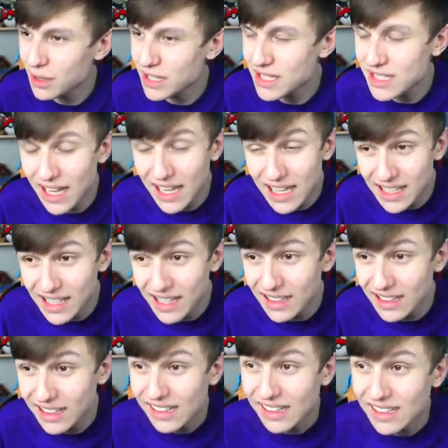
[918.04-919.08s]
we take it.
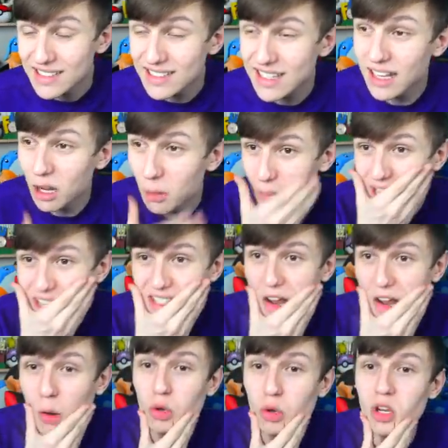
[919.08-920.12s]
Centre mids,
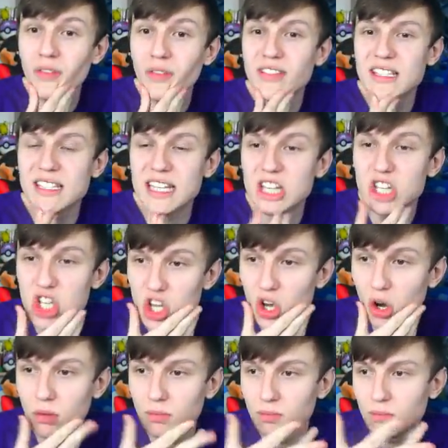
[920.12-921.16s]
I would love to see Diop.